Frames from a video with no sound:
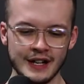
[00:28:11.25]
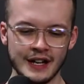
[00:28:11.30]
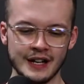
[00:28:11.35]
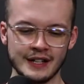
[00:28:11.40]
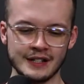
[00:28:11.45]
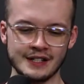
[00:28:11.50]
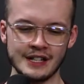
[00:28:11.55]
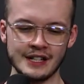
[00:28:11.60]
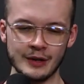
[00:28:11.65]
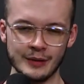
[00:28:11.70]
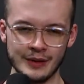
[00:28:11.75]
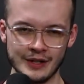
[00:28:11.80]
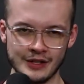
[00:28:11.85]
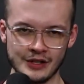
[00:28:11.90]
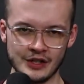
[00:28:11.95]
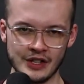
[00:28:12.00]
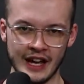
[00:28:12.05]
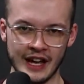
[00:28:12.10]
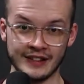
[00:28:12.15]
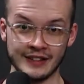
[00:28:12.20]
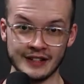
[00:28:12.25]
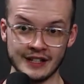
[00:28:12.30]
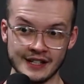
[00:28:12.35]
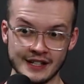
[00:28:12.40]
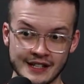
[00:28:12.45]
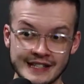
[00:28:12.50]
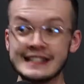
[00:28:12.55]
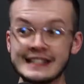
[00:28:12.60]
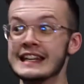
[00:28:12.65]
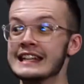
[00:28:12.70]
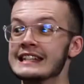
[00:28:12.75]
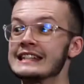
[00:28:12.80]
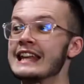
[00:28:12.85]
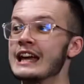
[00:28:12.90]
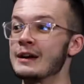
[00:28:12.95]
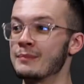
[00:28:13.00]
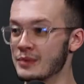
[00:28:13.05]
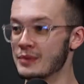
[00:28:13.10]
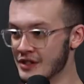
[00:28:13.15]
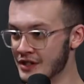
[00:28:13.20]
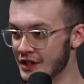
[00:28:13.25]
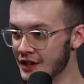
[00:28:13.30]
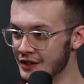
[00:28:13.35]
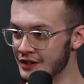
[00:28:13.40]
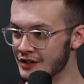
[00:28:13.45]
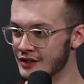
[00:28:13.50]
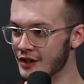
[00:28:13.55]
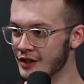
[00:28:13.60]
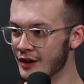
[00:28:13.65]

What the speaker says: series, and the 6th episode